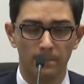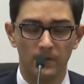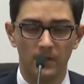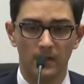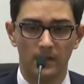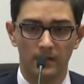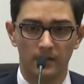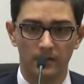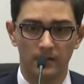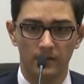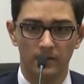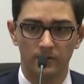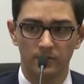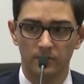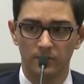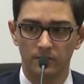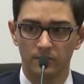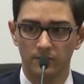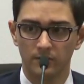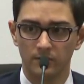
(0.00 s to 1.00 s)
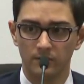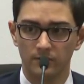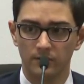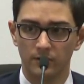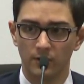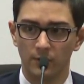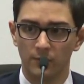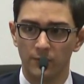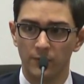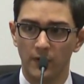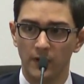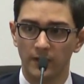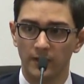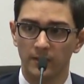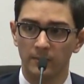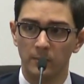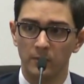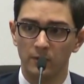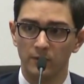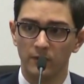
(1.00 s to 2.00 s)
Yeah, I yelled, "Don't
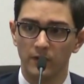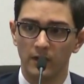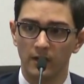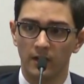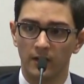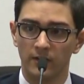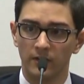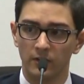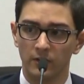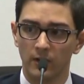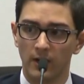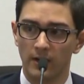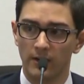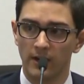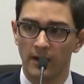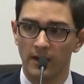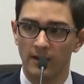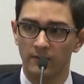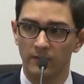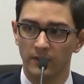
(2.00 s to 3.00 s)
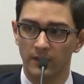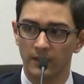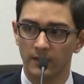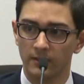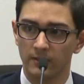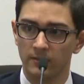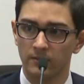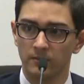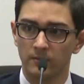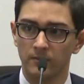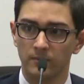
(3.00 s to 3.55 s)
fucking move, get on the ground, I have a gun."